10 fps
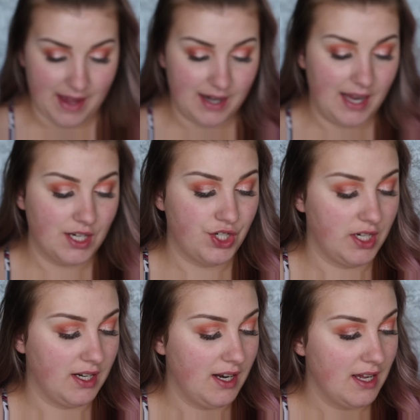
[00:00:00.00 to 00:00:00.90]

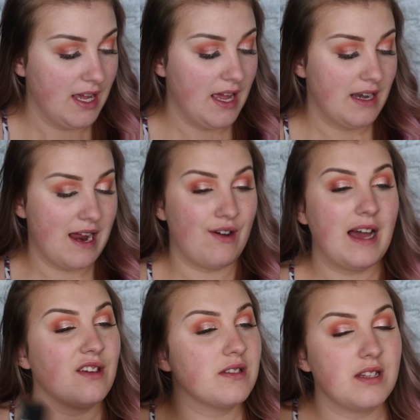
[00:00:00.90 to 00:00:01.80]
foundation. Now
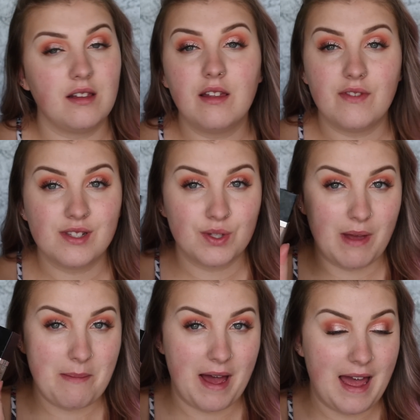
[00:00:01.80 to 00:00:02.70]
I used to live and
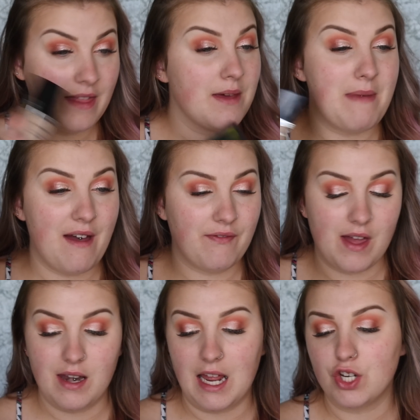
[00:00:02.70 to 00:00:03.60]
swear by the matte
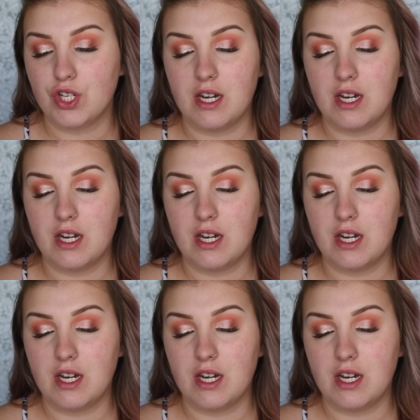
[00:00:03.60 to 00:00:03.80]
foundation,